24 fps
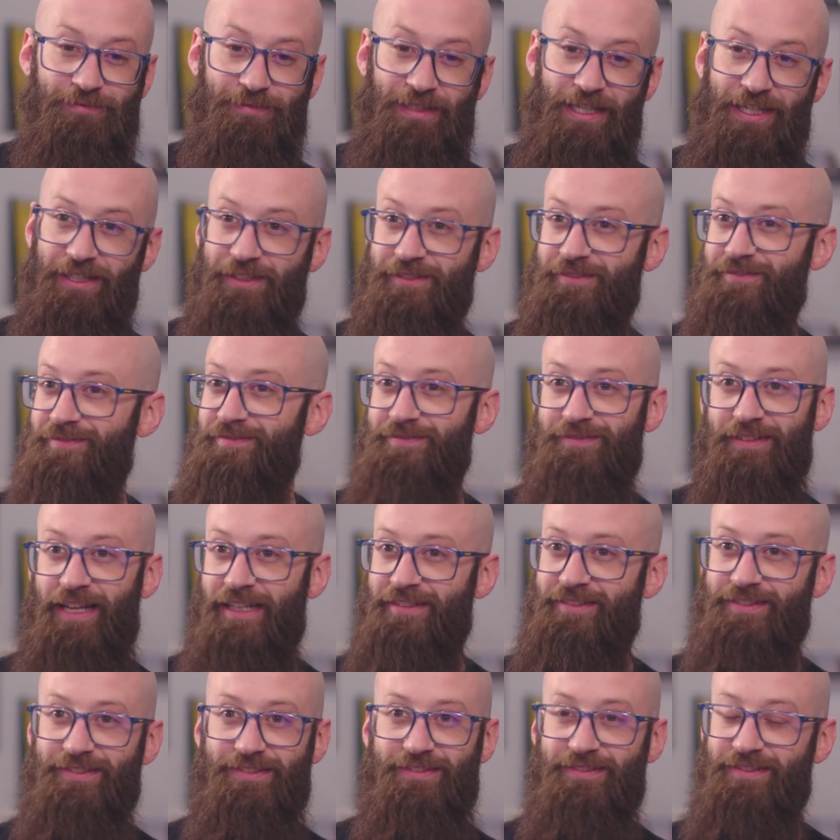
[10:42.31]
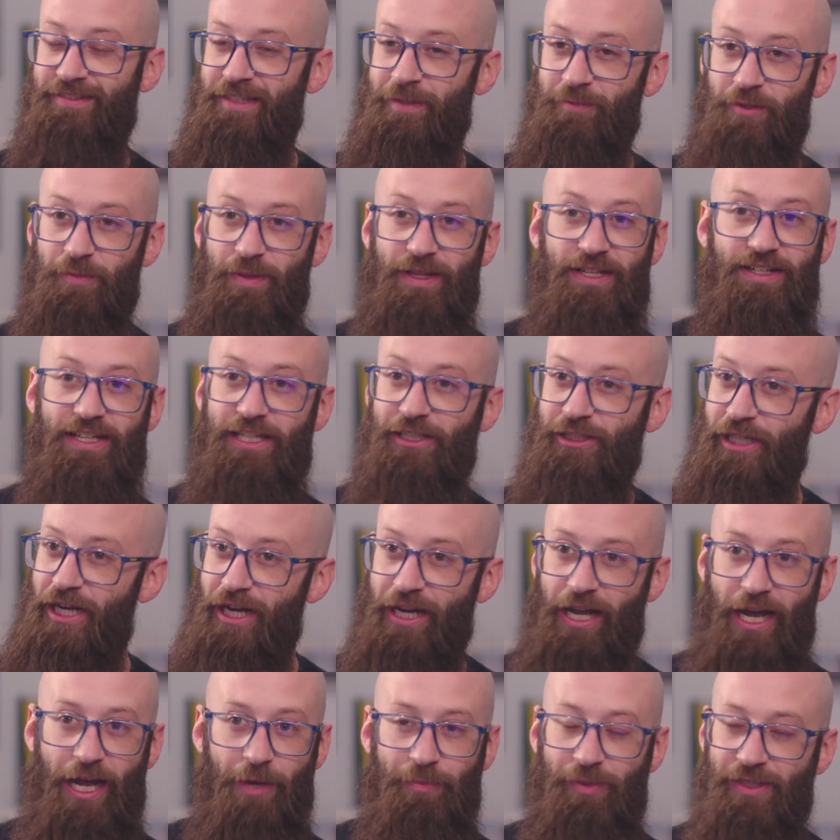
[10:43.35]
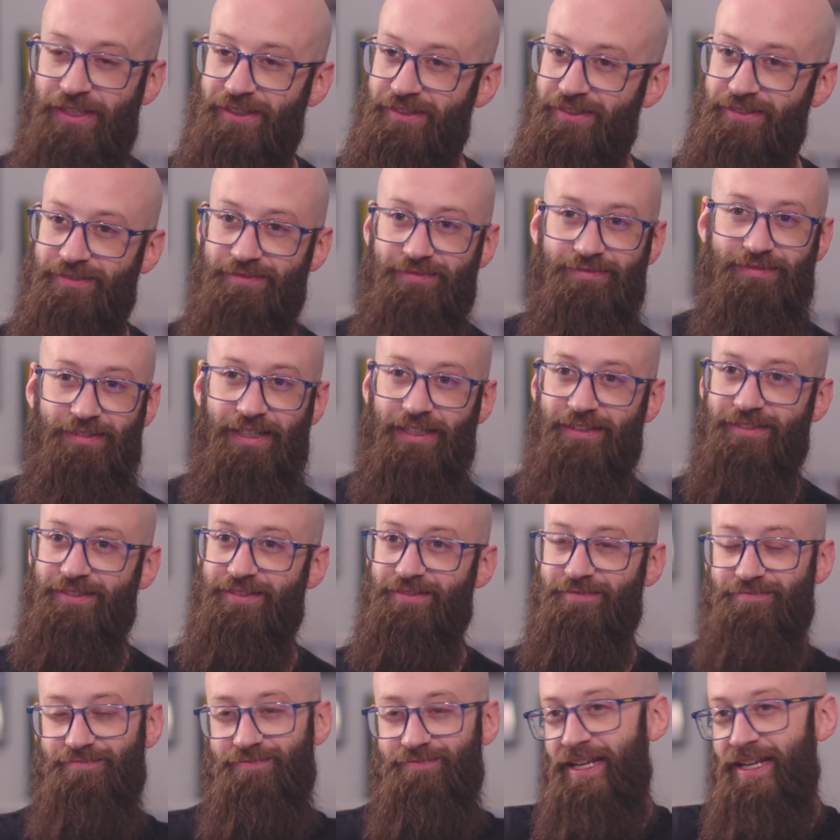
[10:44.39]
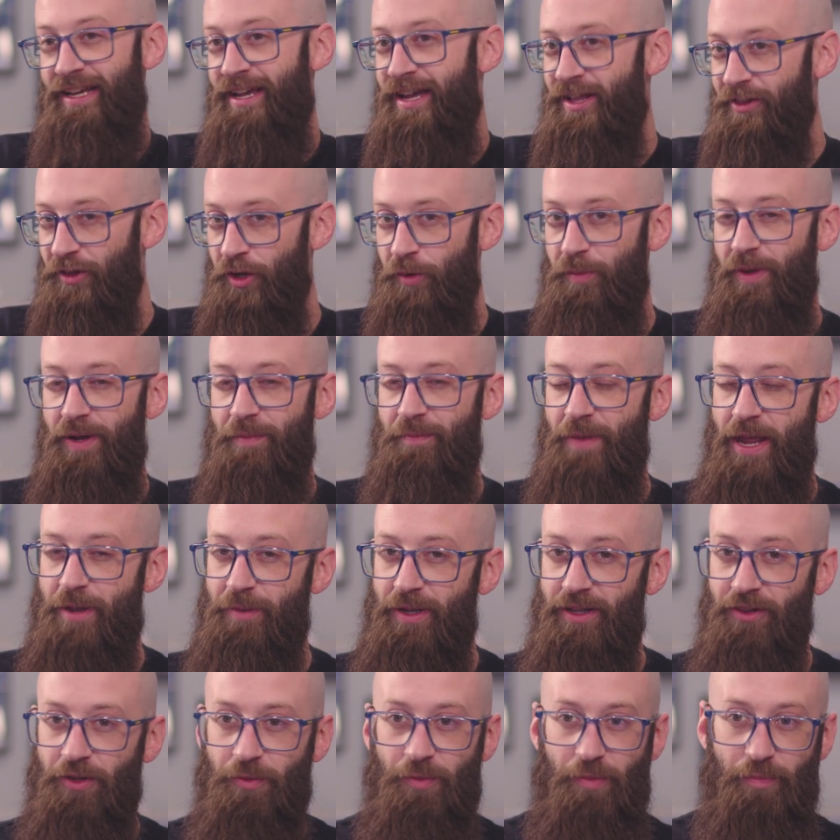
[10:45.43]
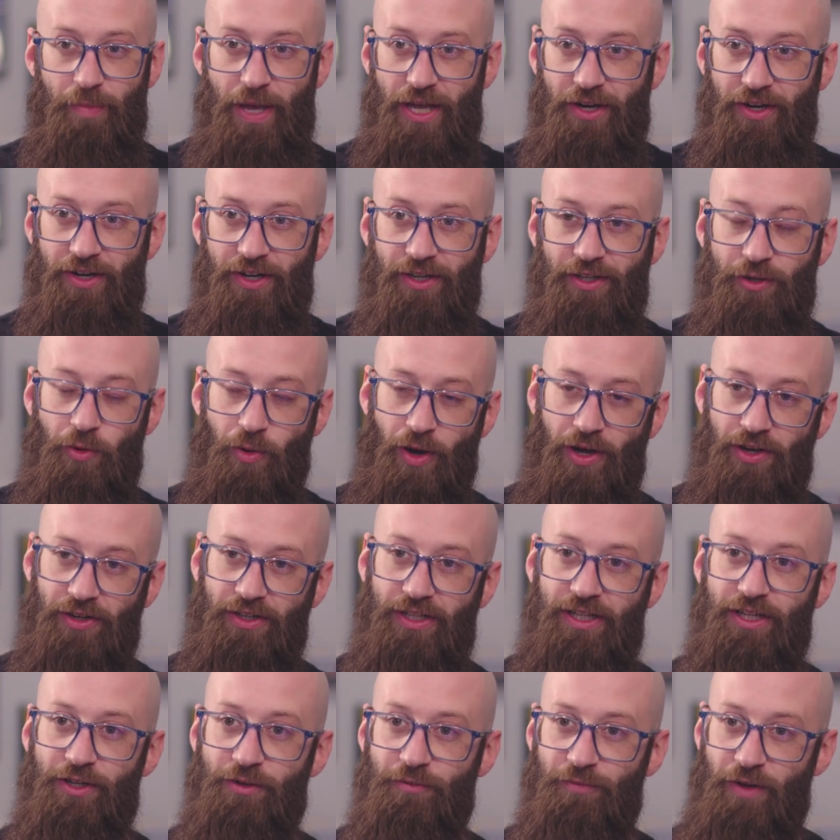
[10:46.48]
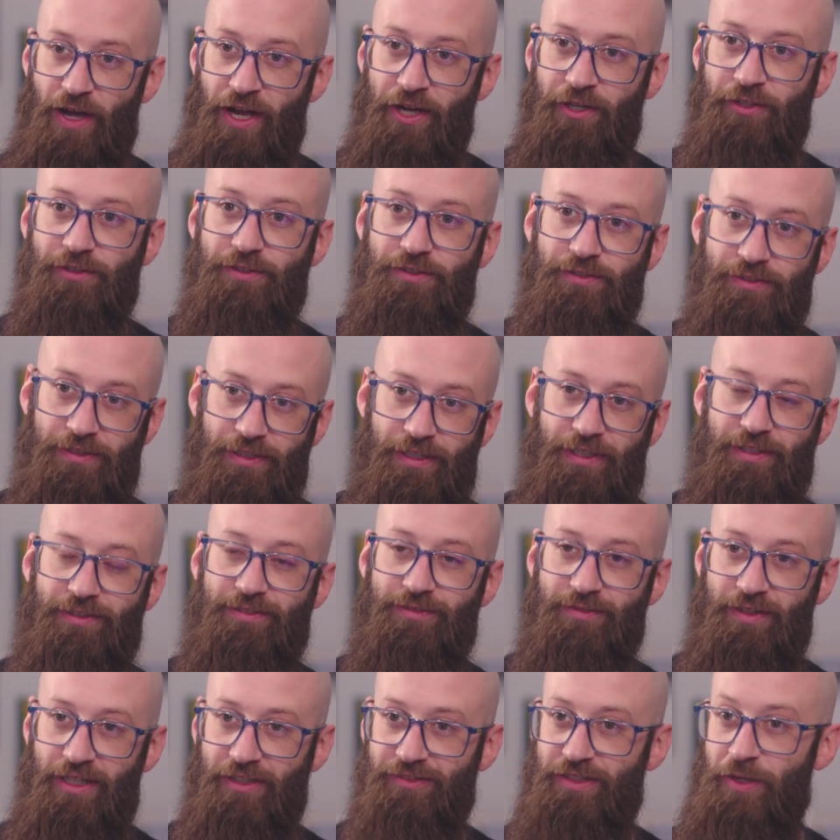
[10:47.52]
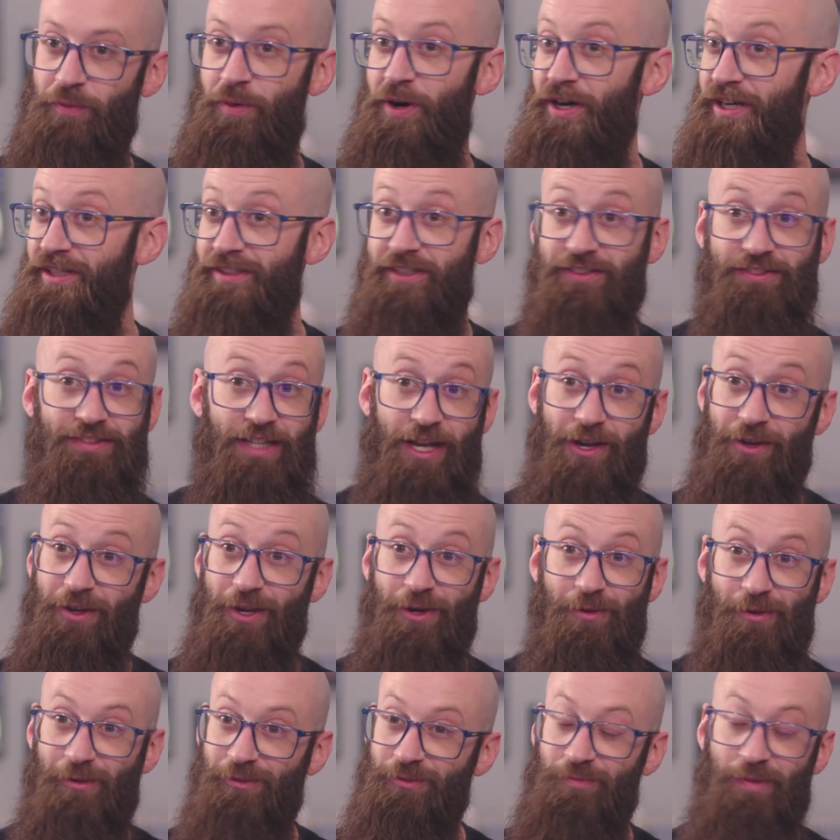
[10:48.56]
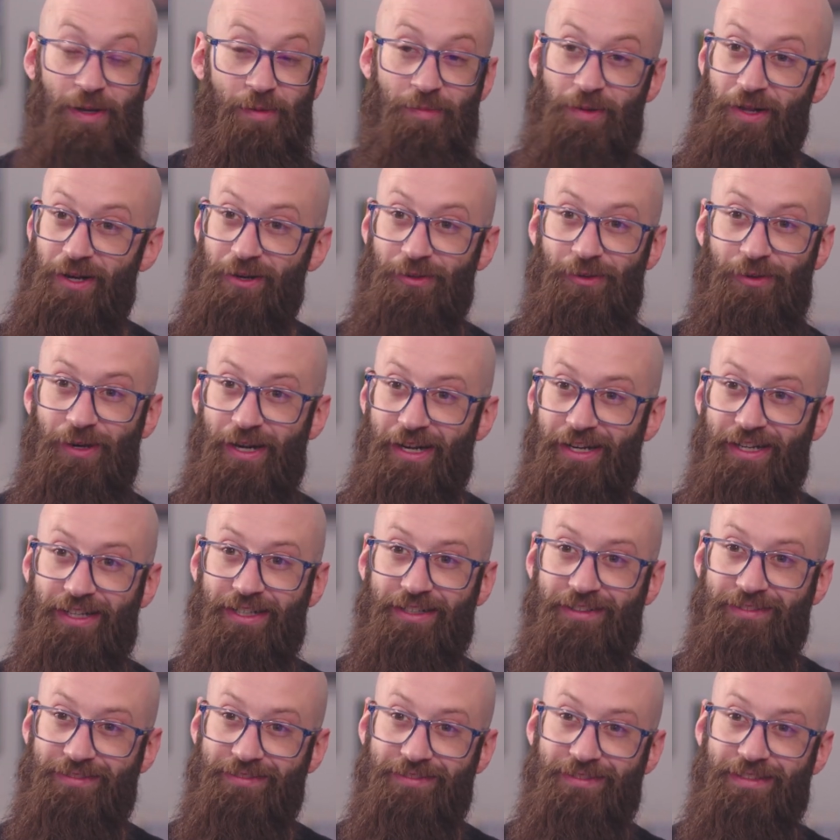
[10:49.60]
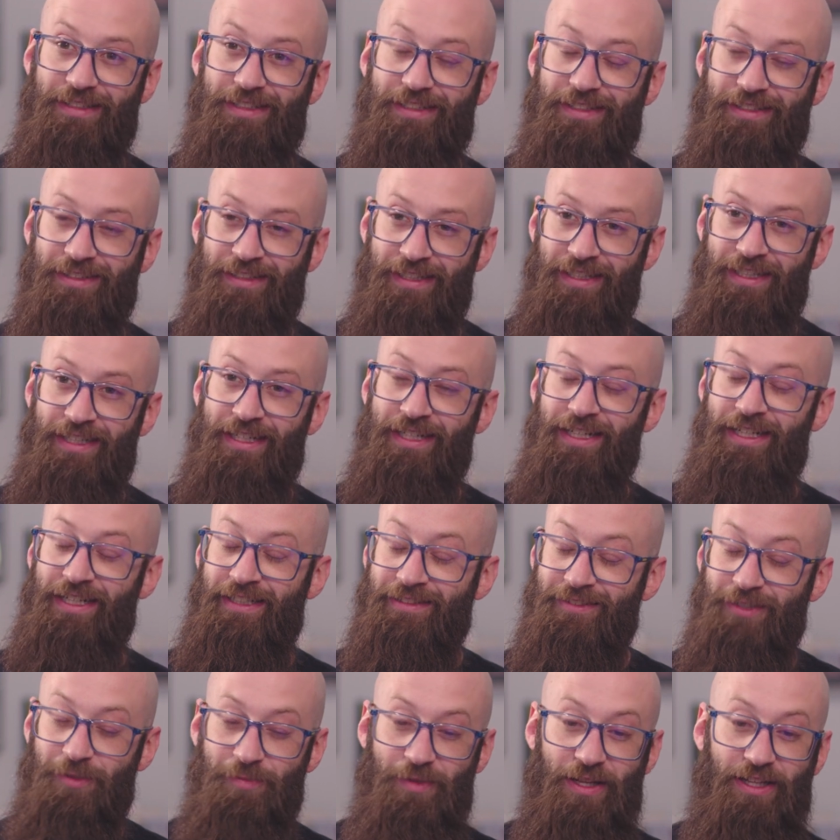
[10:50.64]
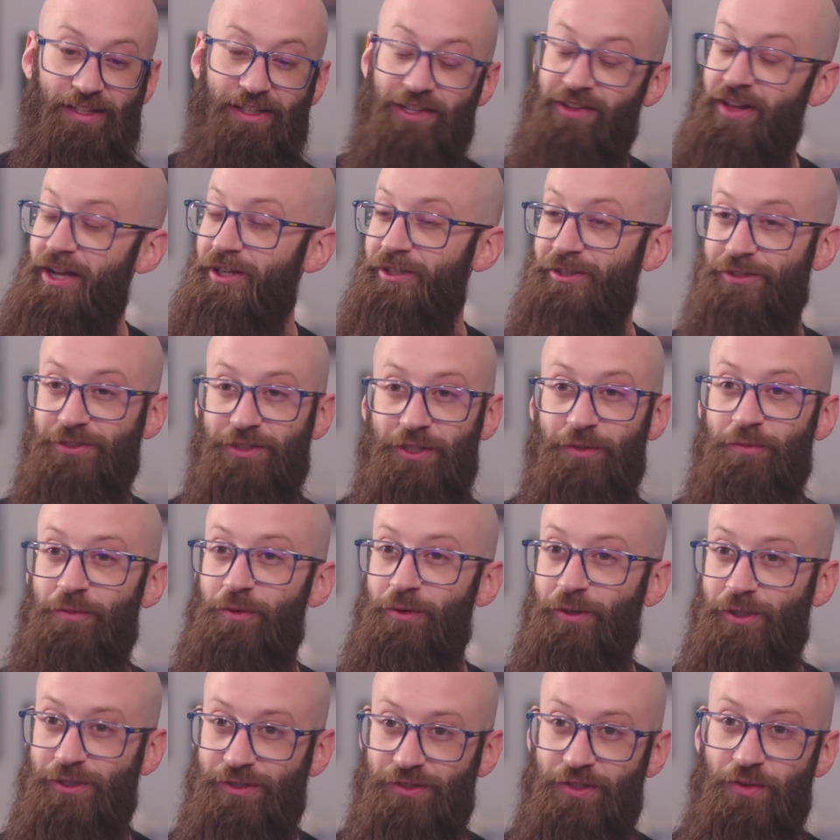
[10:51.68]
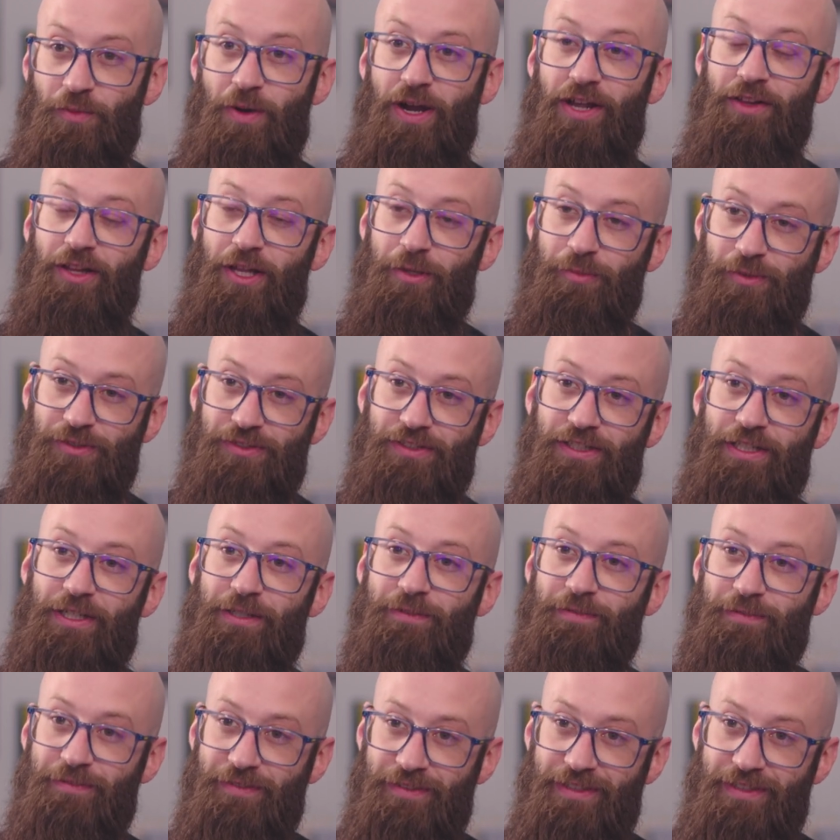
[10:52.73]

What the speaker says: That seems to be the DJ copies. And that's maybe a little bit better quality of vinyl. So, because they want it to sound good when it was being played on the radio. So, something that collectors look for is the white label stuff.